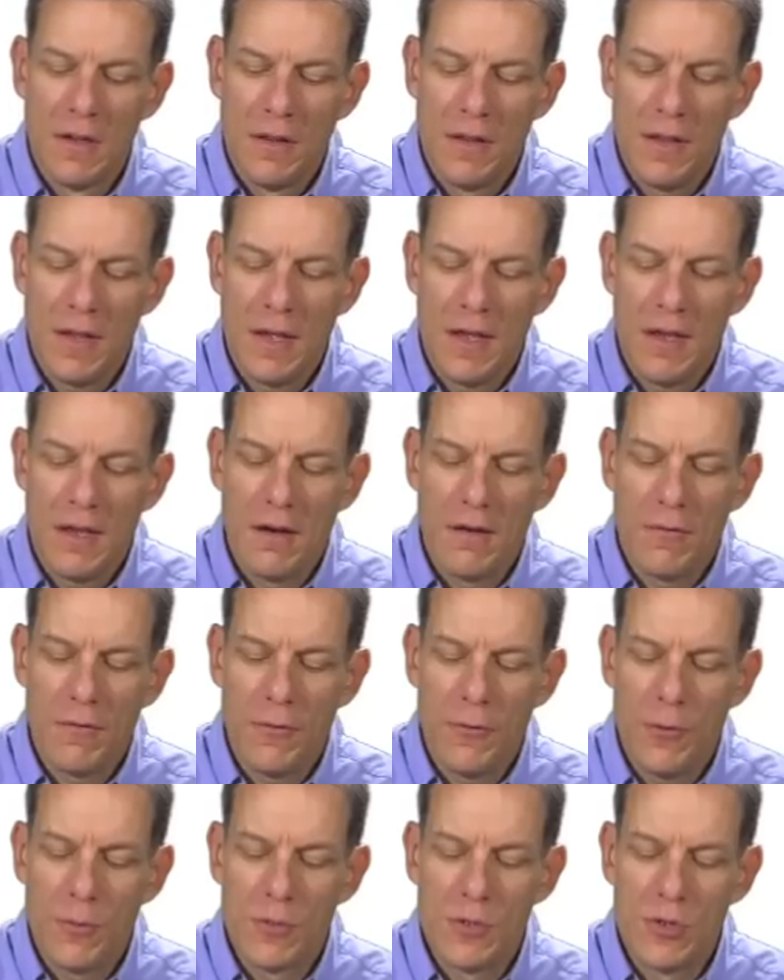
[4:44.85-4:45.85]
then
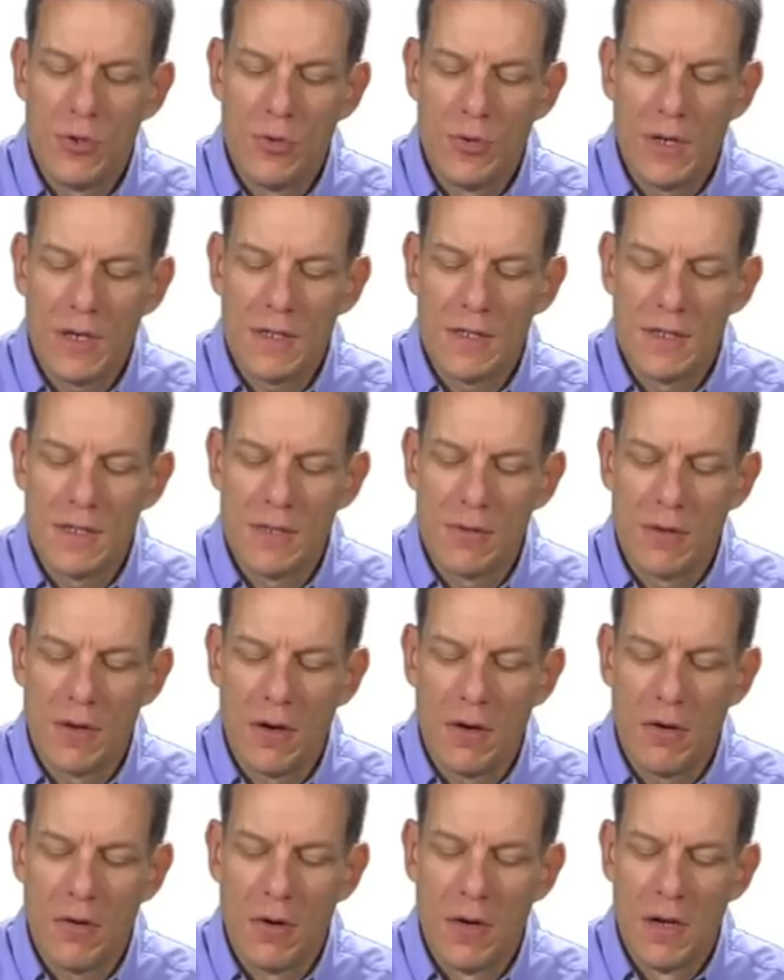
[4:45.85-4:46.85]
firm two gets
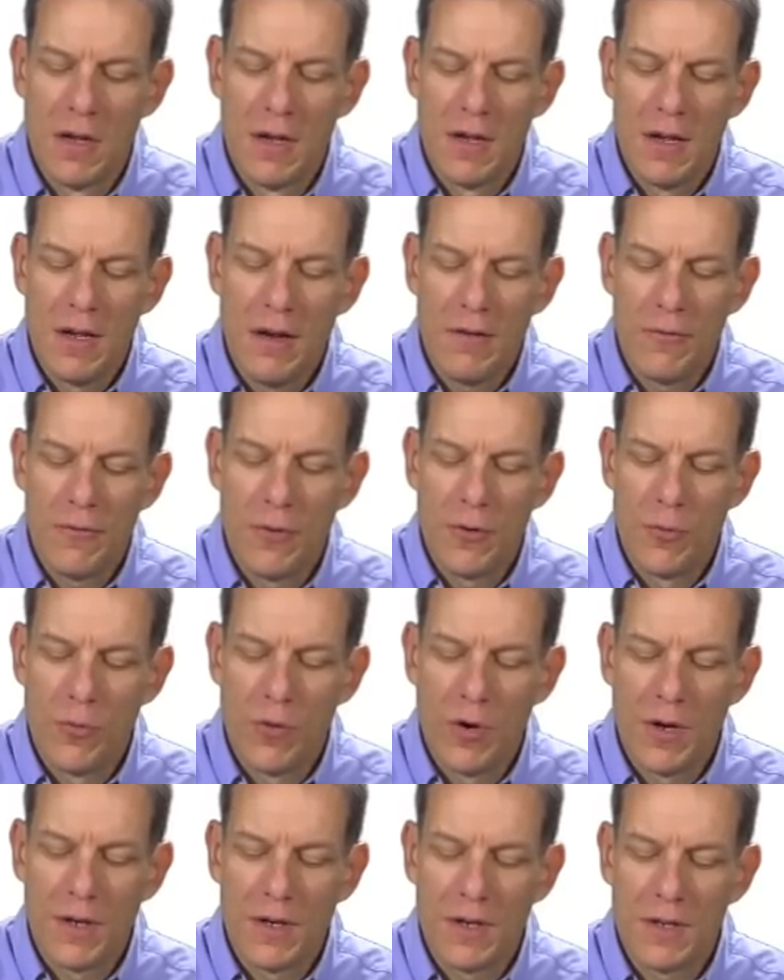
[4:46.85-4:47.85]
zero and firm
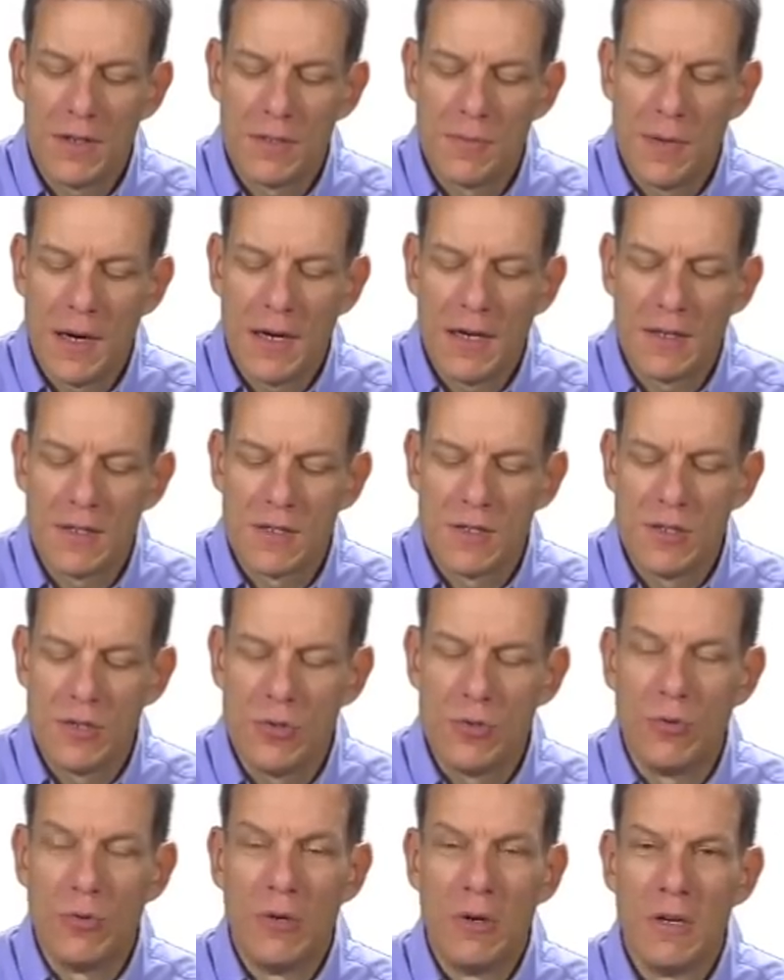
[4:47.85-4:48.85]
one gets minus
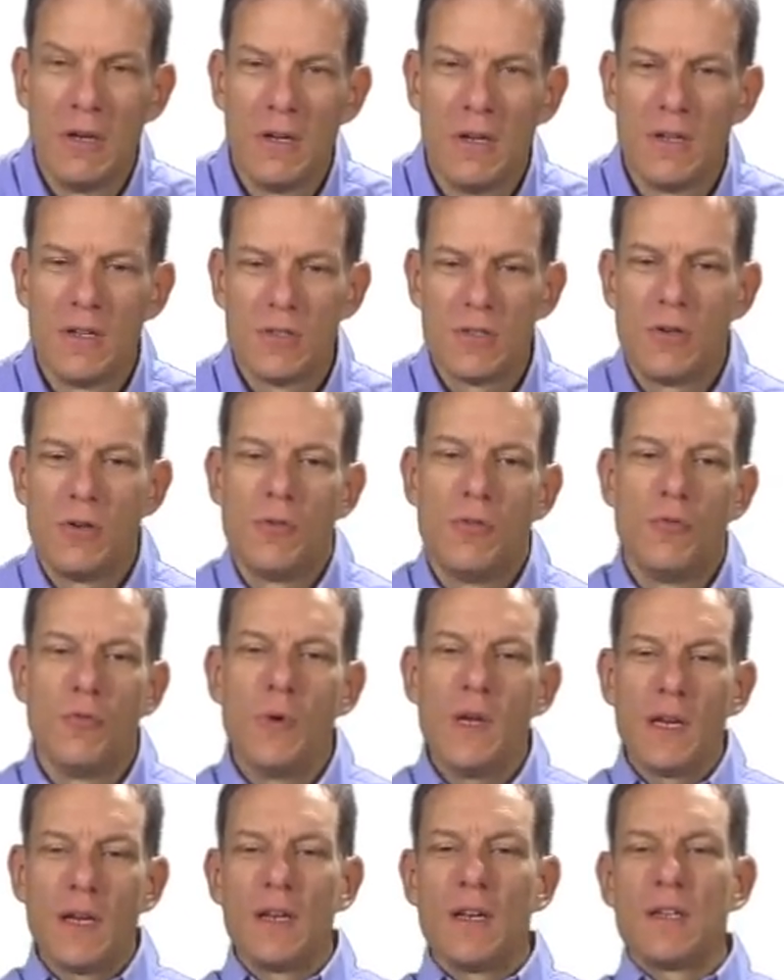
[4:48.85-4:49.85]
two. So
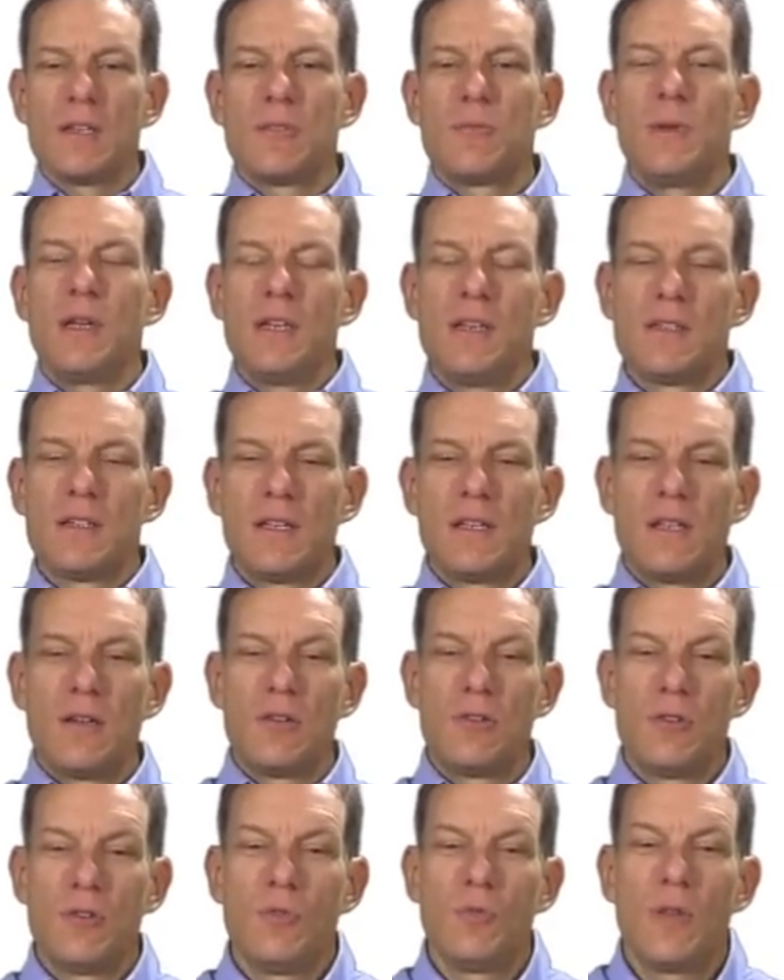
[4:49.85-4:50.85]
weakness means that
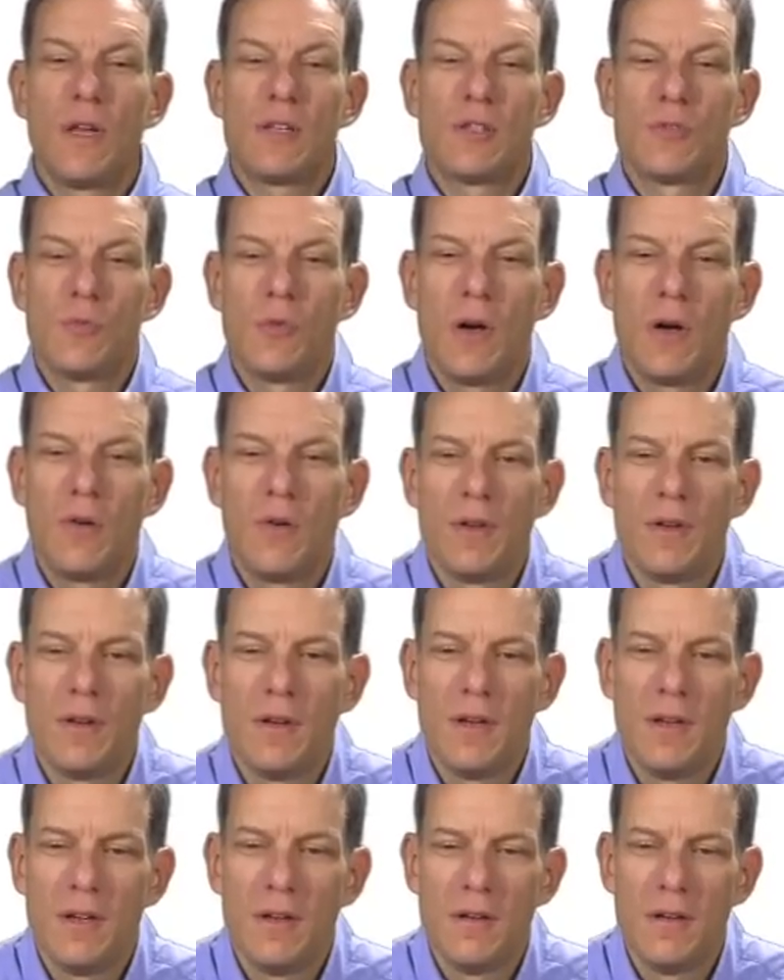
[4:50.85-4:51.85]
they do less well
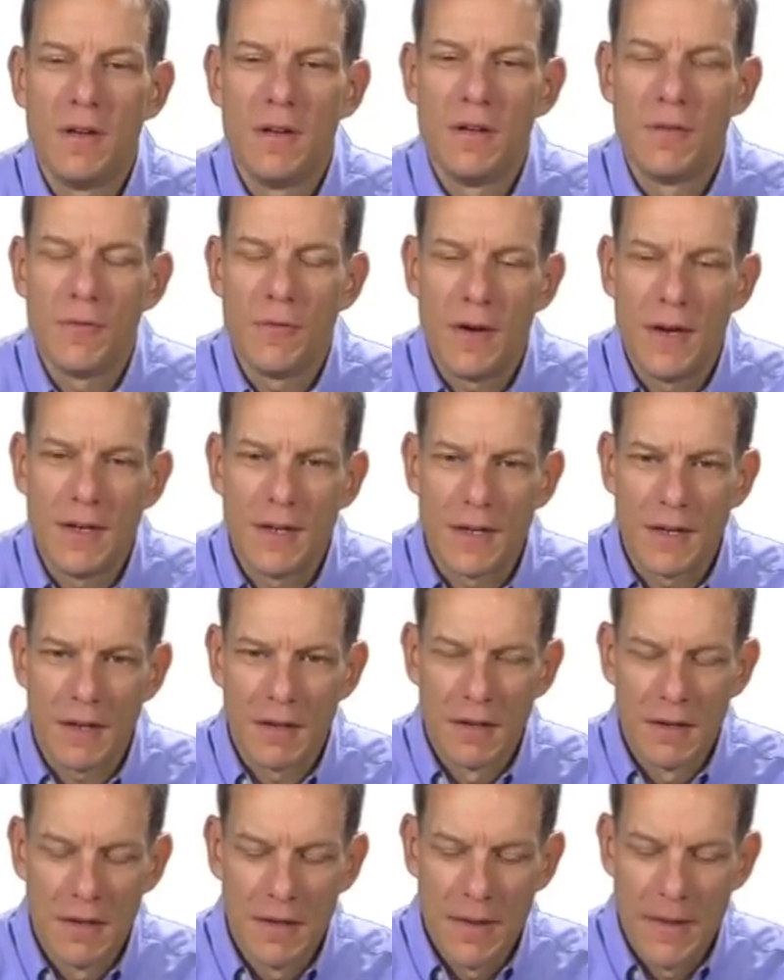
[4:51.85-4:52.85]
in, in, in fighting.
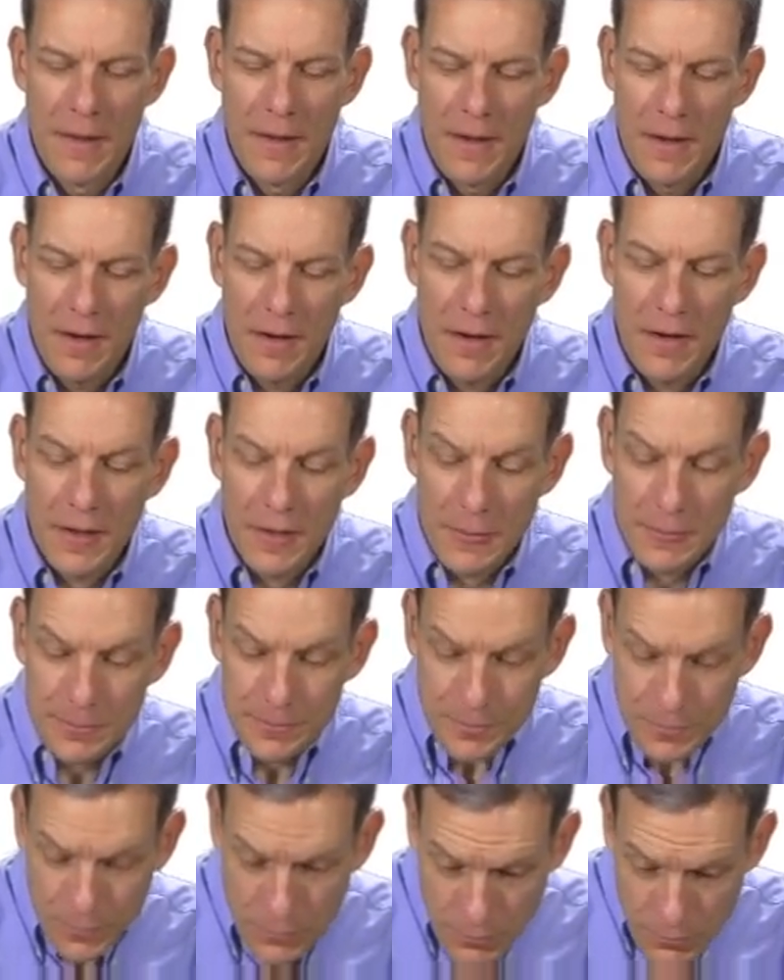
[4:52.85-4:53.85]
Um,